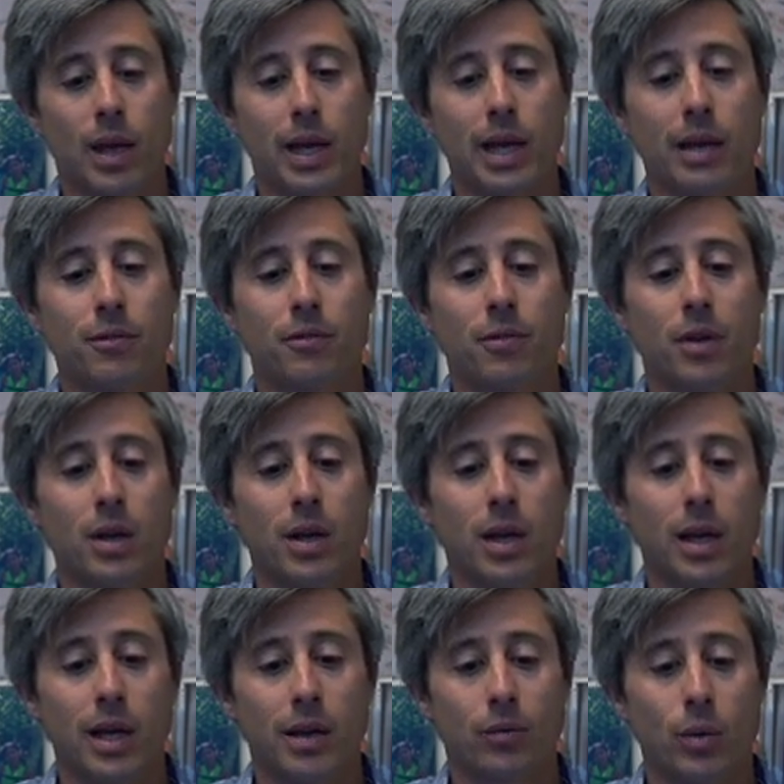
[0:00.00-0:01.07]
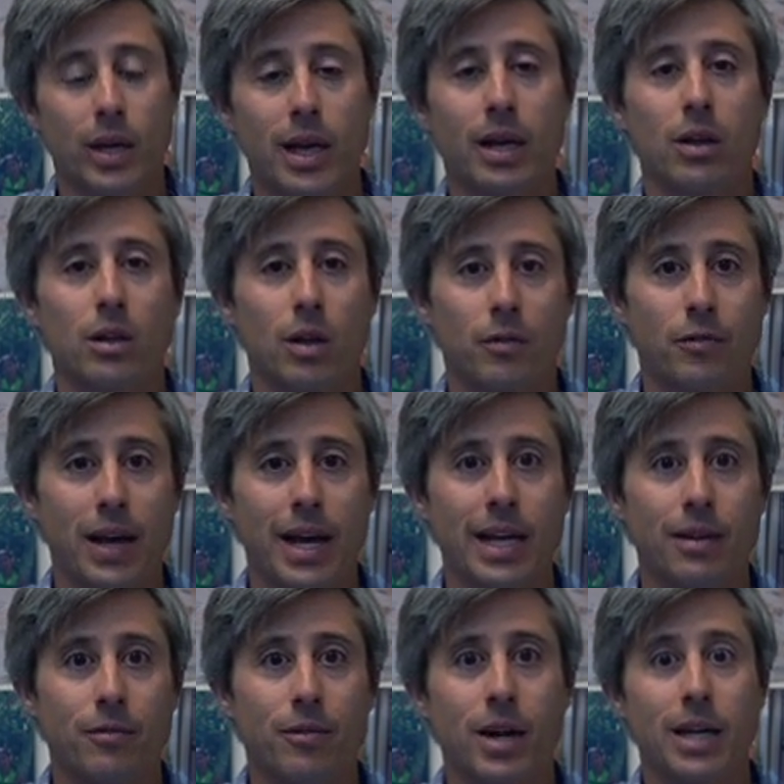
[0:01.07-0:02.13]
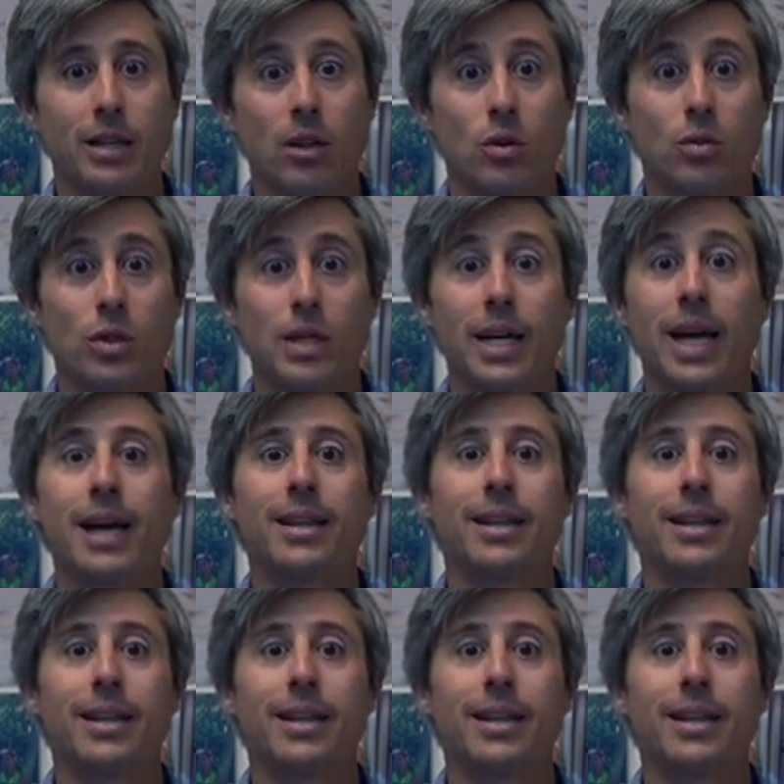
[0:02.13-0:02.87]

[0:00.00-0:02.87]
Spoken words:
if we get a Fannie and Freddie loan today,